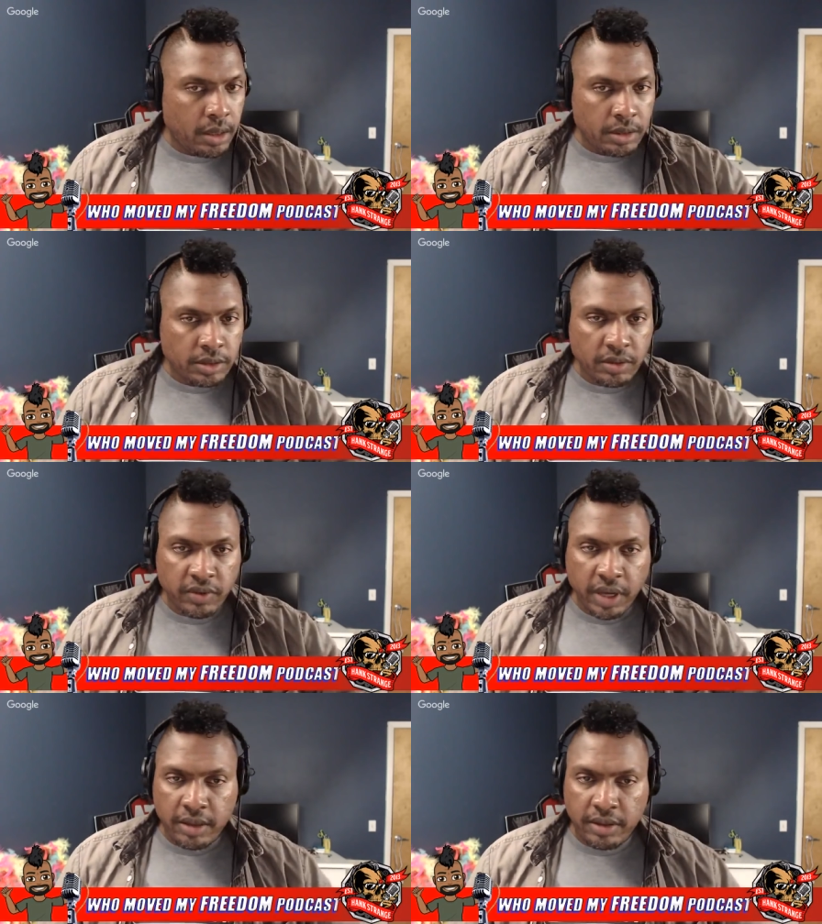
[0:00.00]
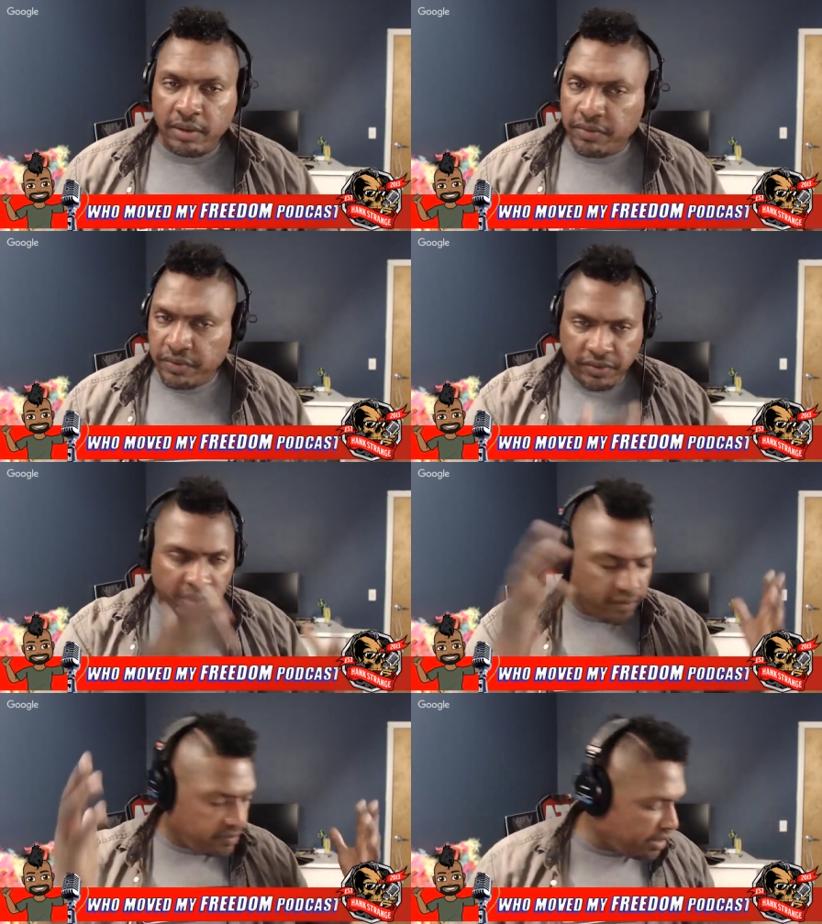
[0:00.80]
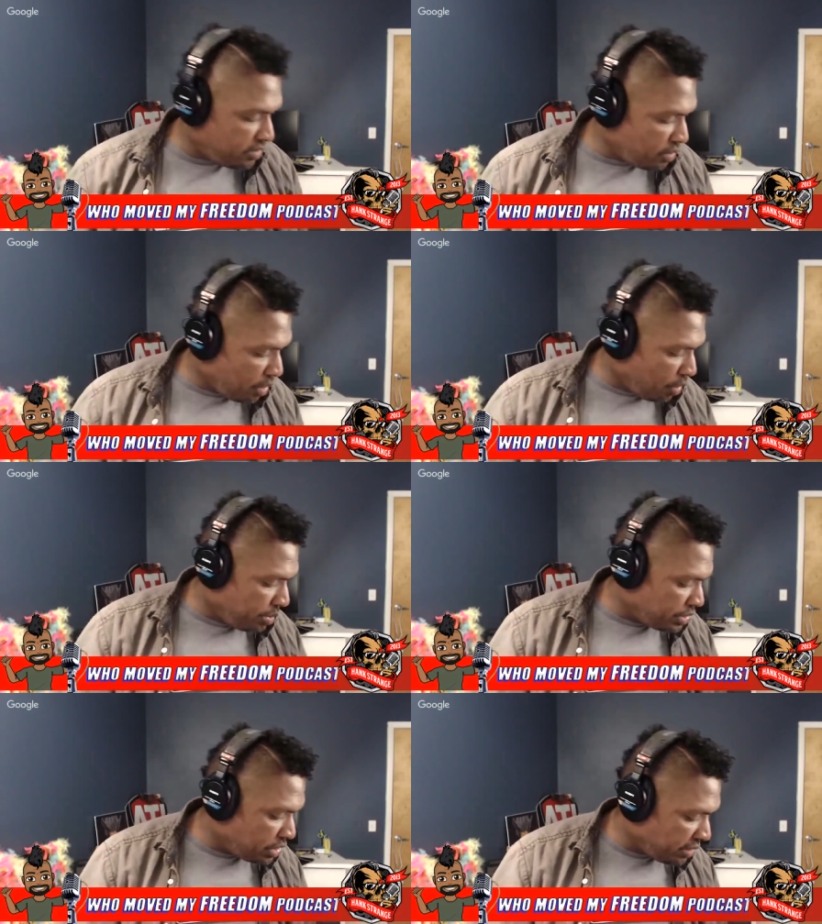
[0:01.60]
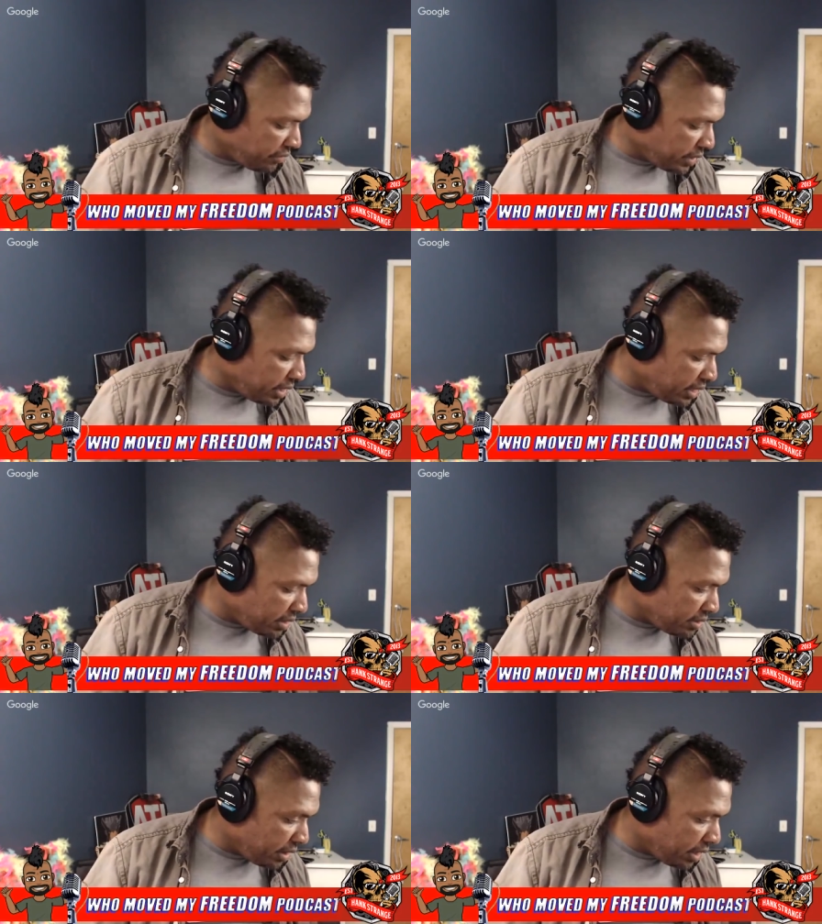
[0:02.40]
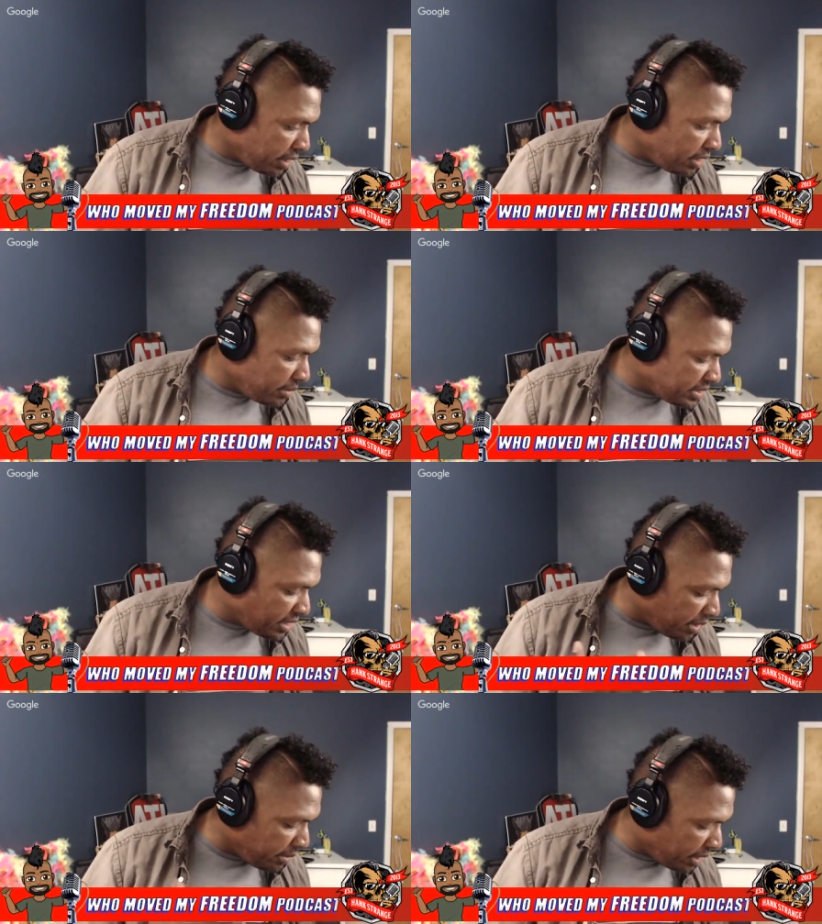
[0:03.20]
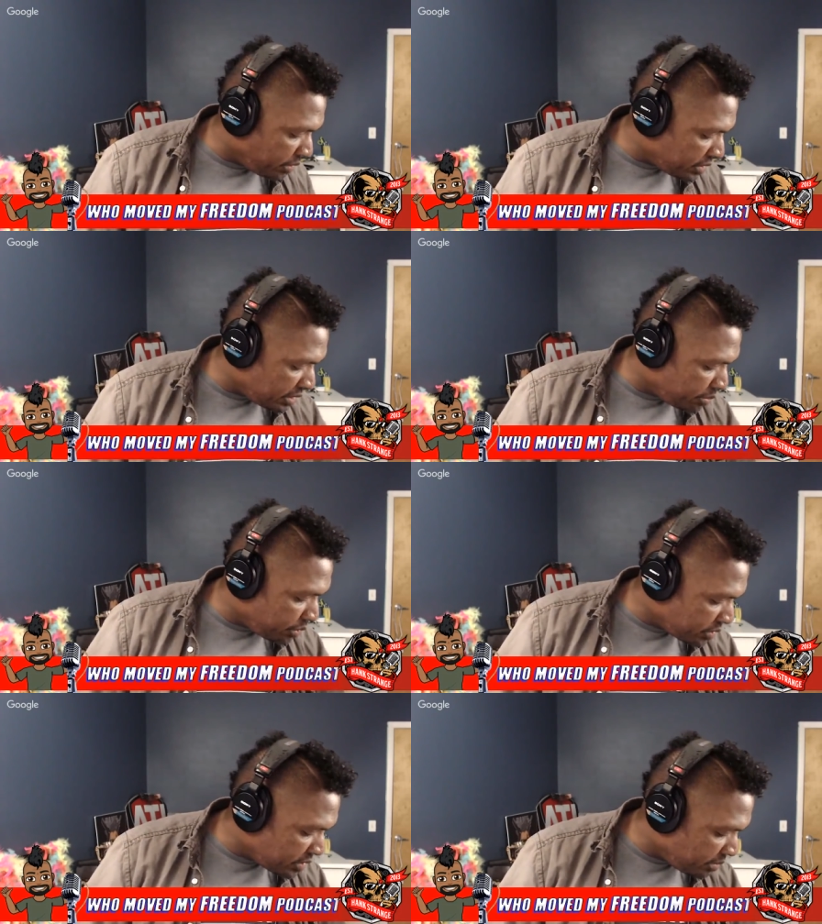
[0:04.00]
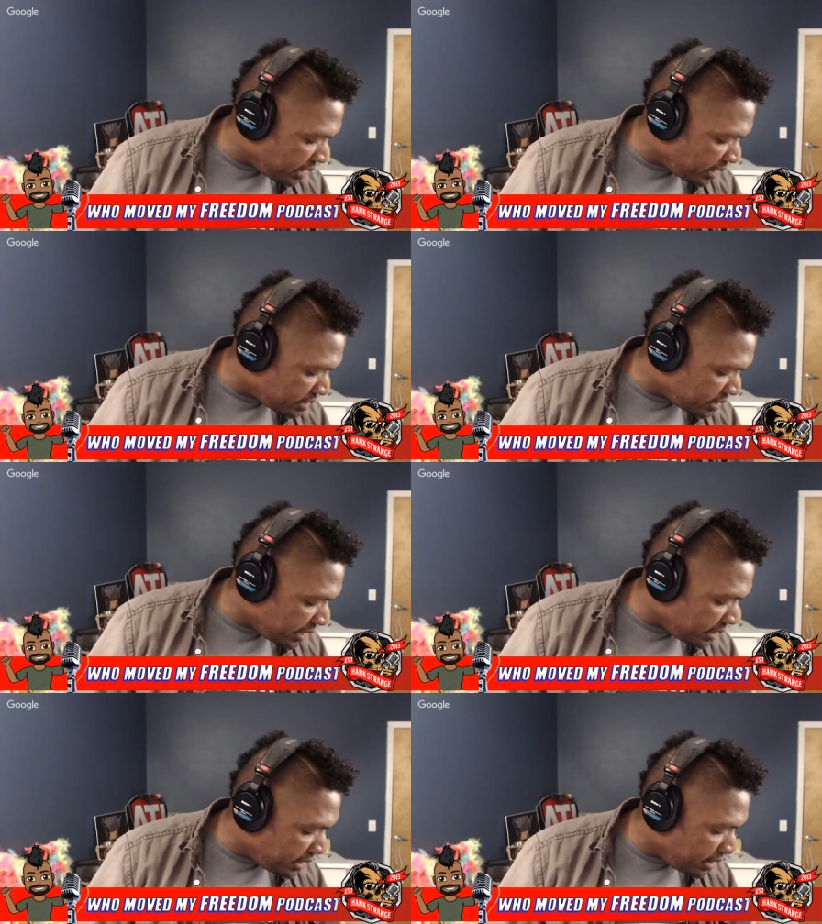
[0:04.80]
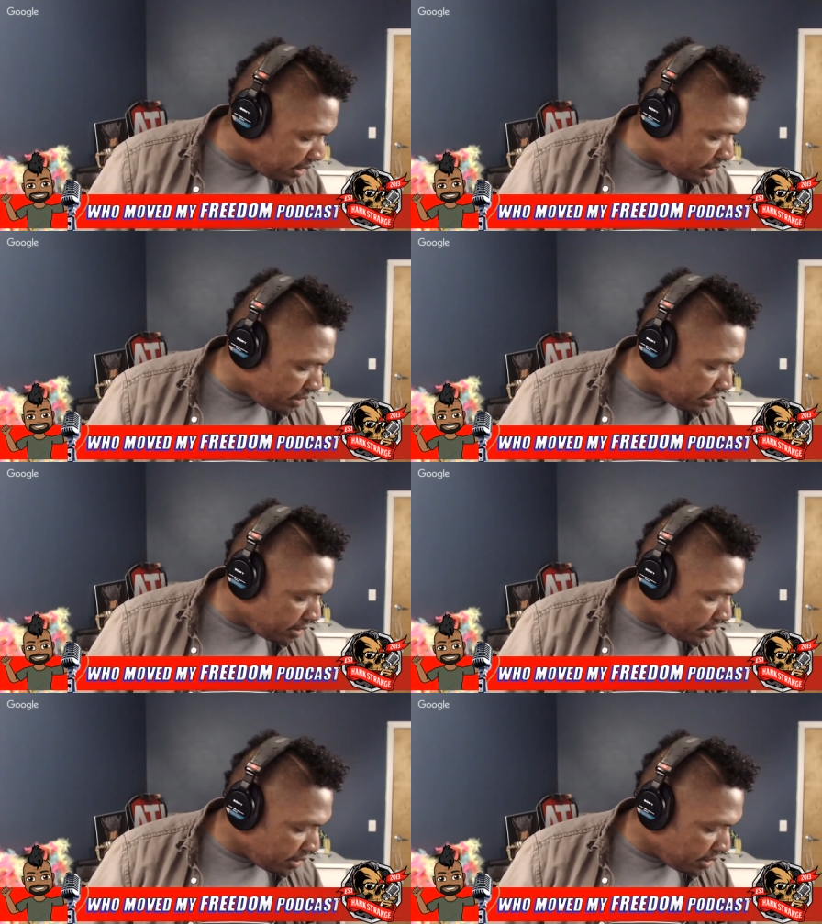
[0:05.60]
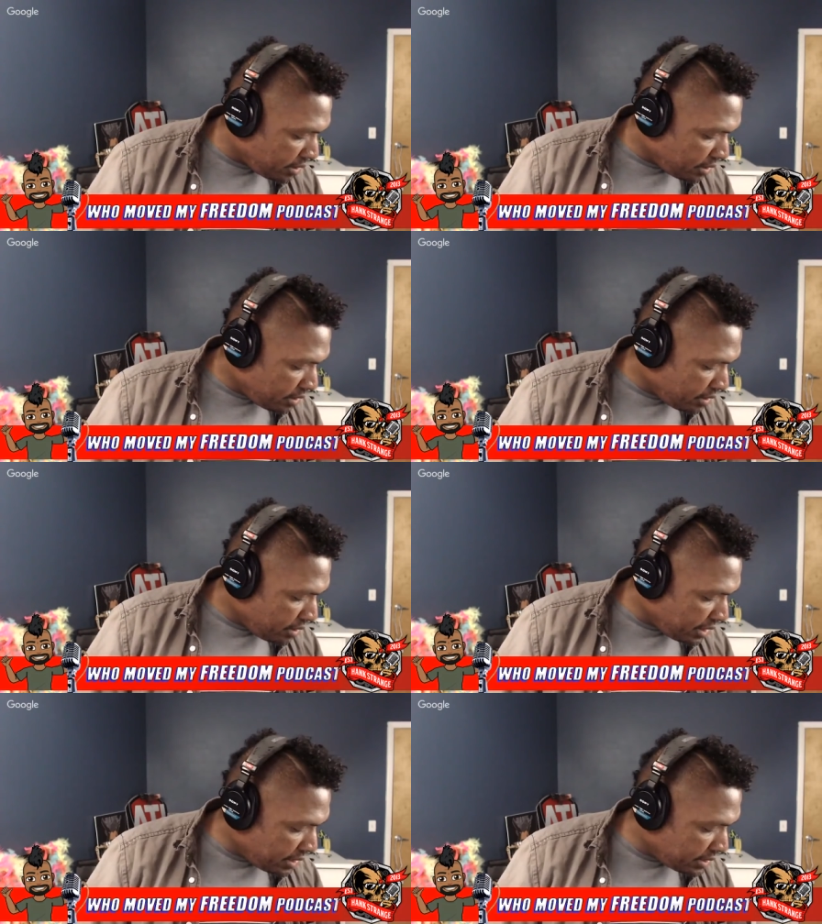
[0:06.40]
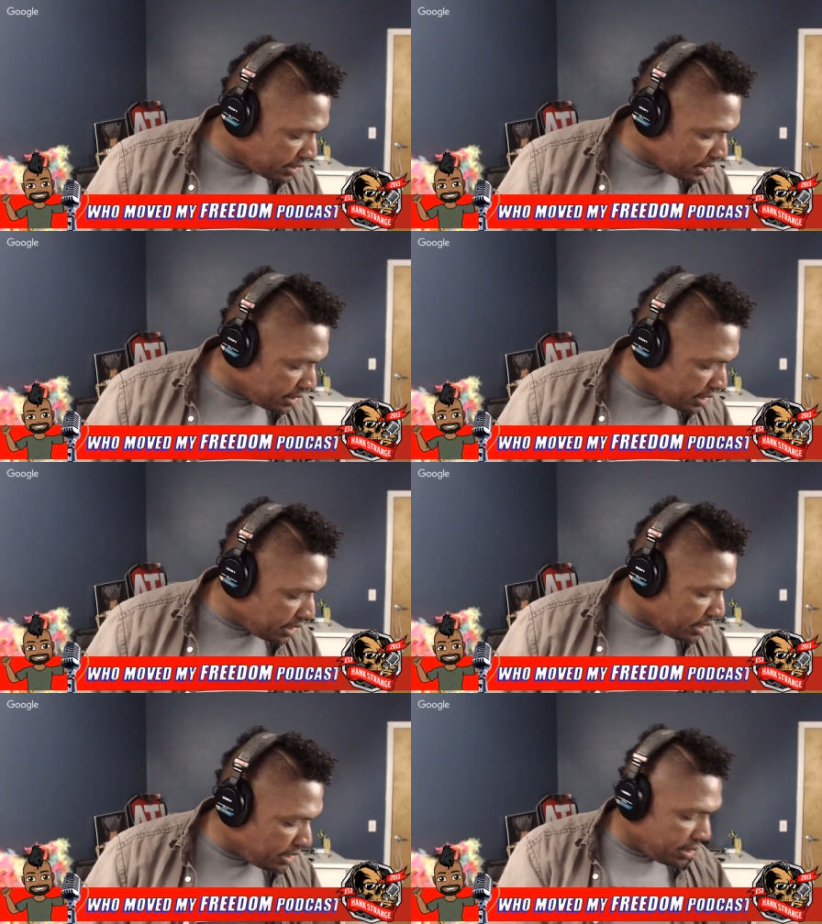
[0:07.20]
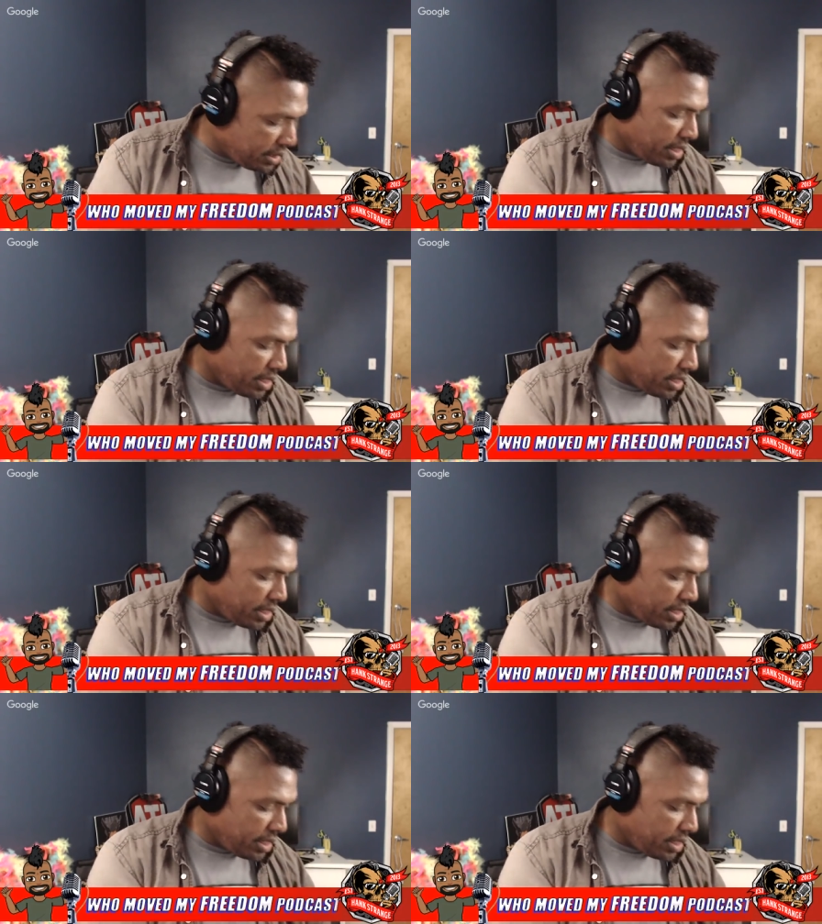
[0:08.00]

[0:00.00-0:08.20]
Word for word: So they've got they've they've they do a whole bunch of different gear. Uh, let me see. Maybe I'll put some, pull something else out of here. Let's see.